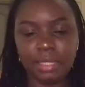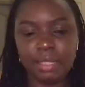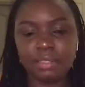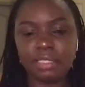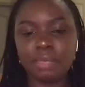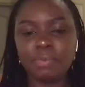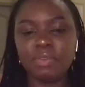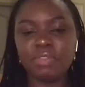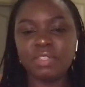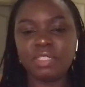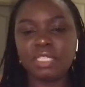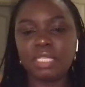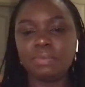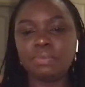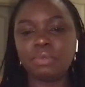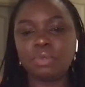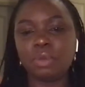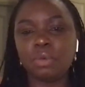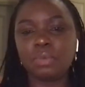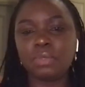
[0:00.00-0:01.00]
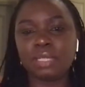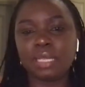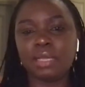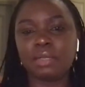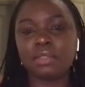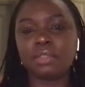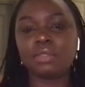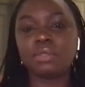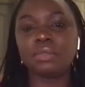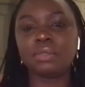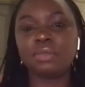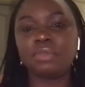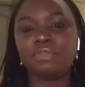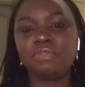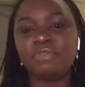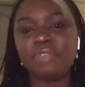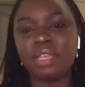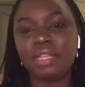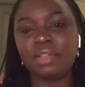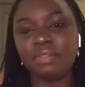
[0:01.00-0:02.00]
some of the symptoms are so
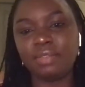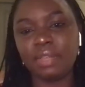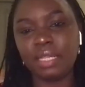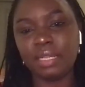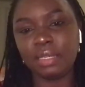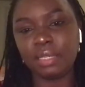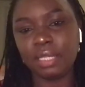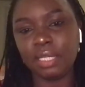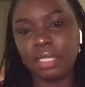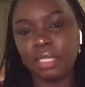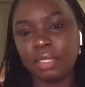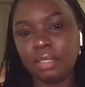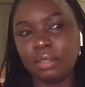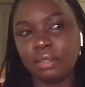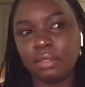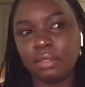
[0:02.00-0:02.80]
very, very